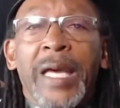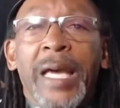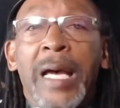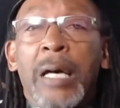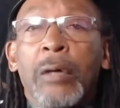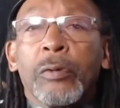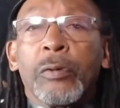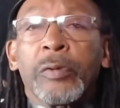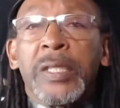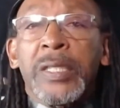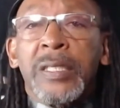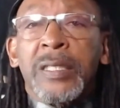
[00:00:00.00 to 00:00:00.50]

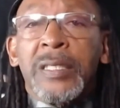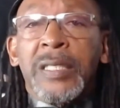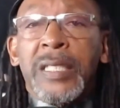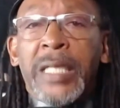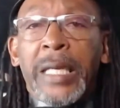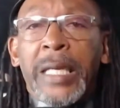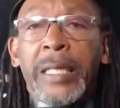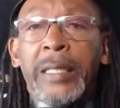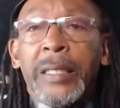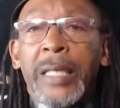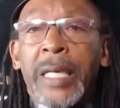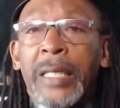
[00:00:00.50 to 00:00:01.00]
out his
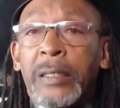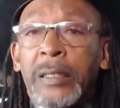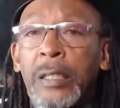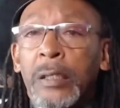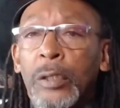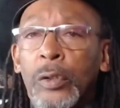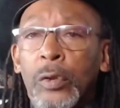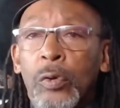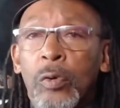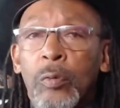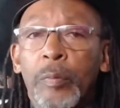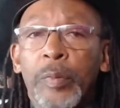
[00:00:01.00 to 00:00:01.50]
gait at the
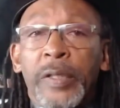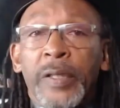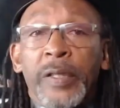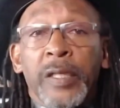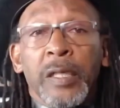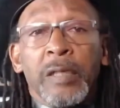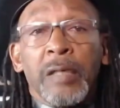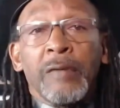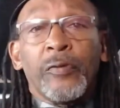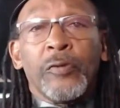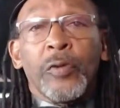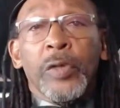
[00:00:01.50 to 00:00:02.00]
lope, and
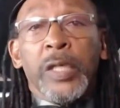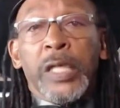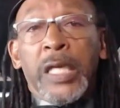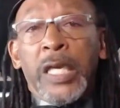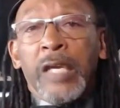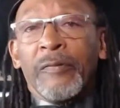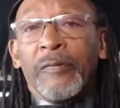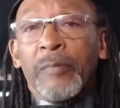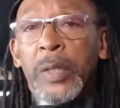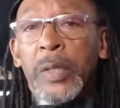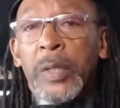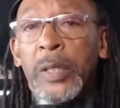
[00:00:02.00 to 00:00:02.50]
therefore
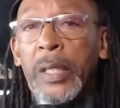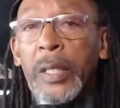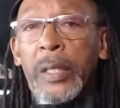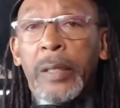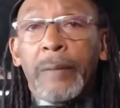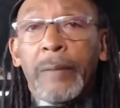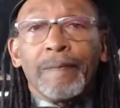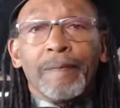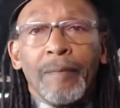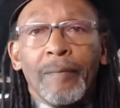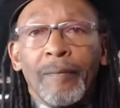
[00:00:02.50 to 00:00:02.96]
gave me a